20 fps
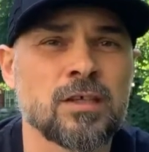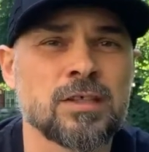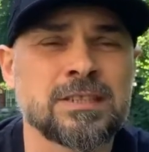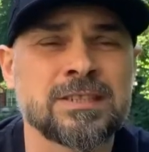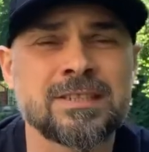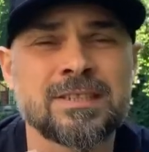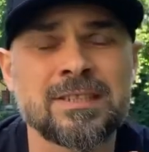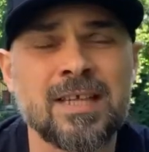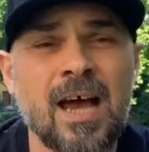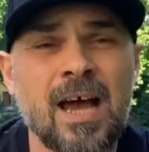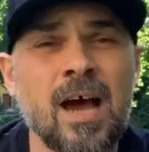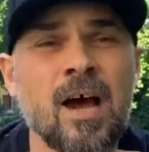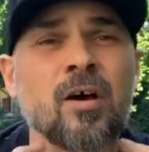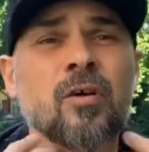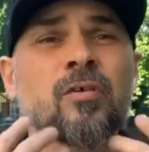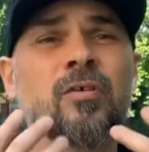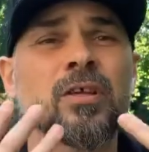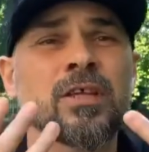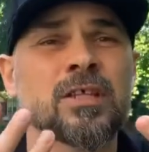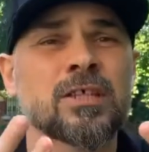
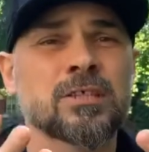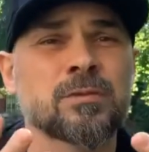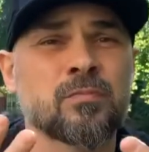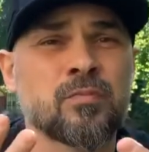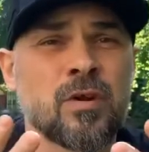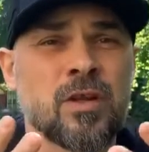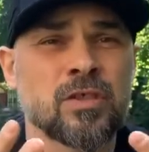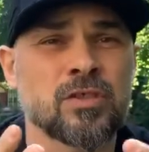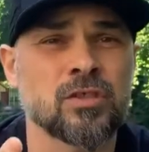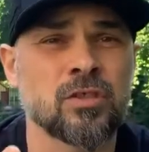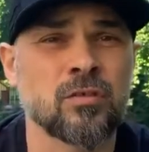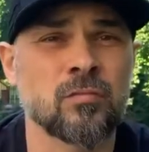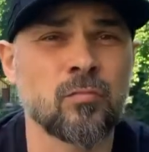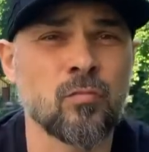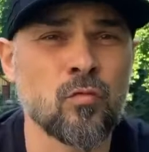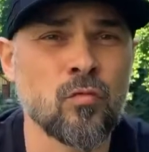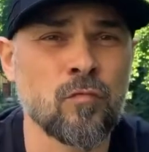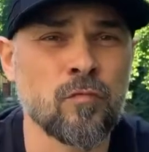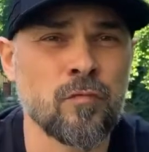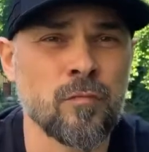sound expression,
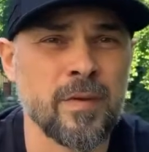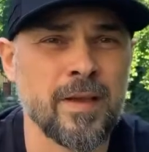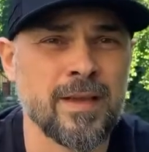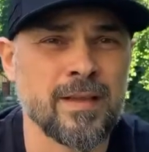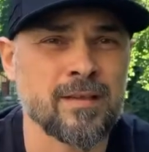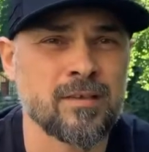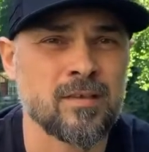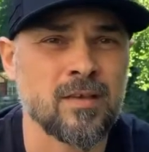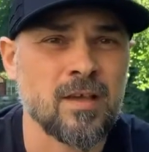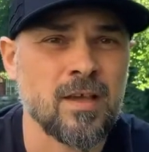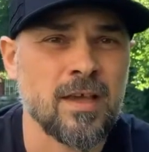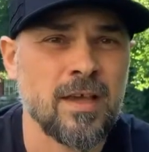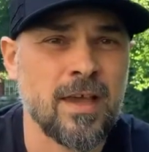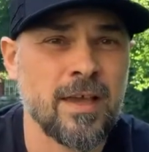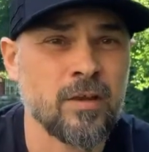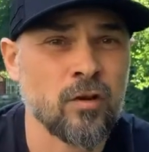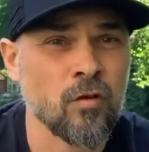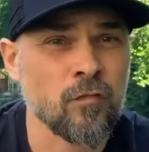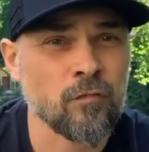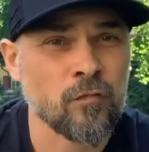movement,
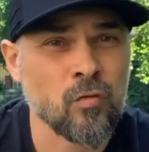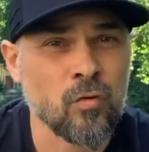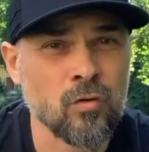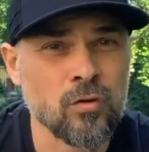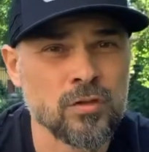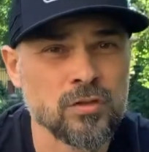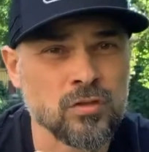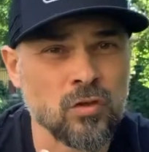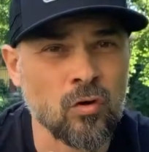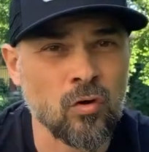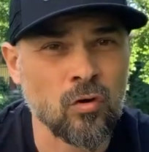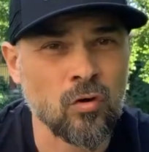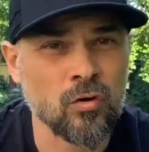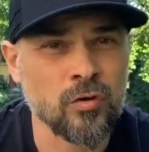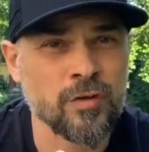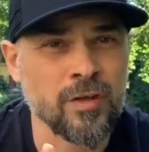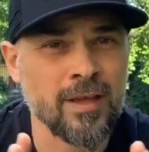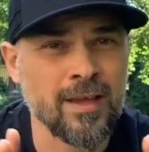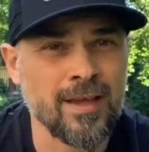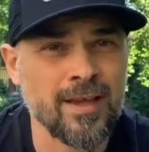and of course all
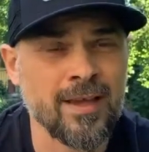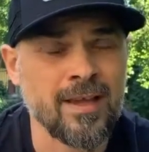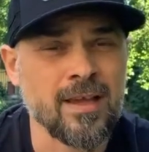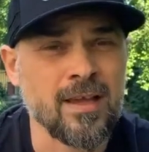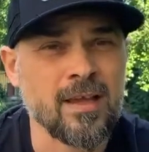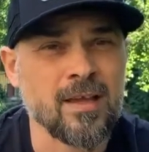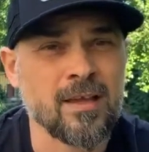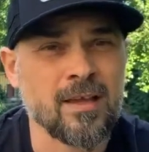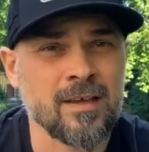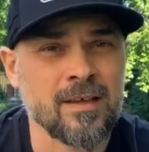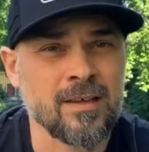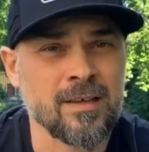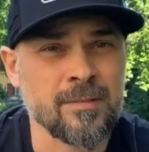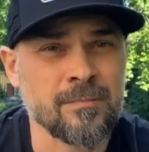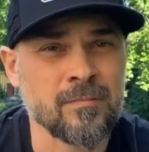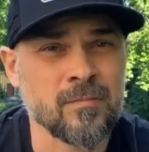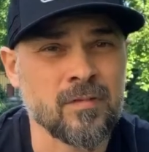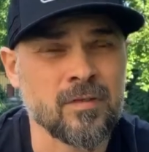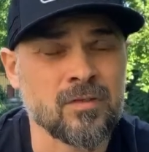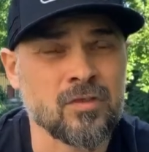the
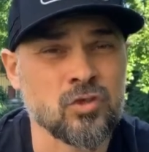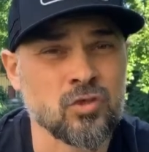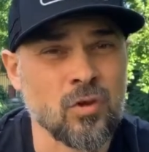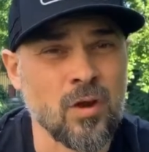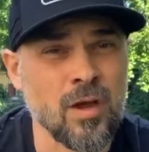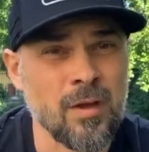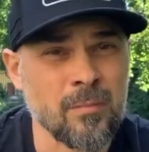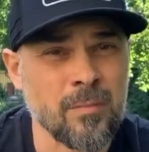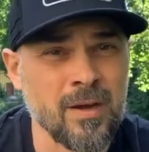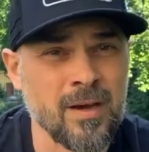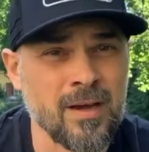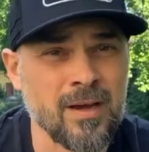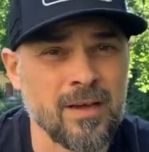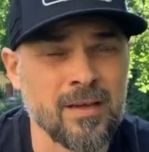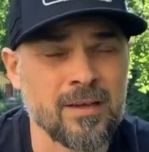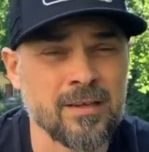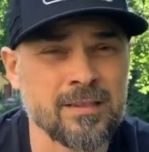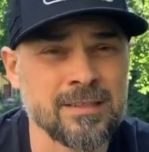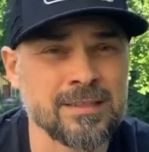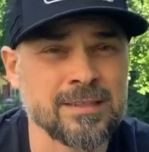
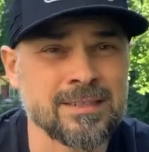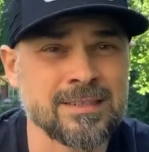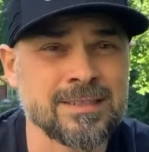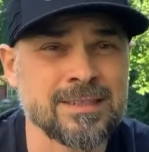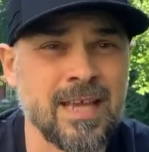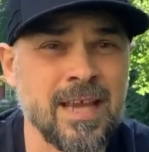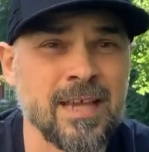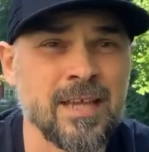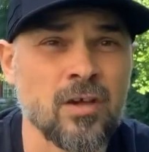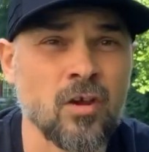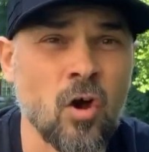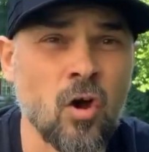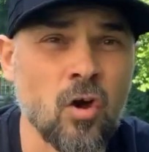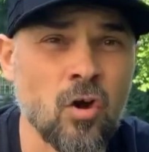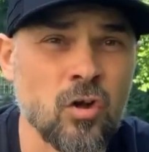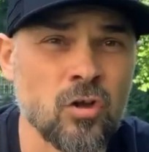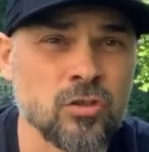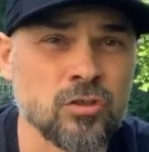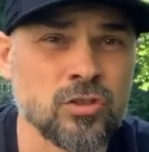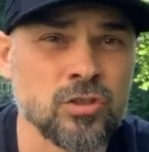trauma
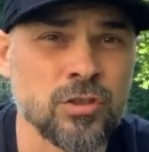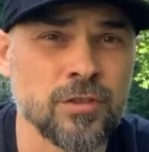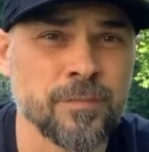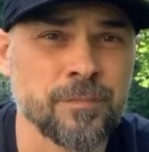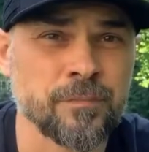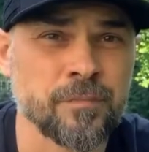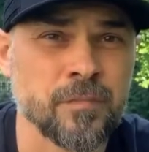psychology.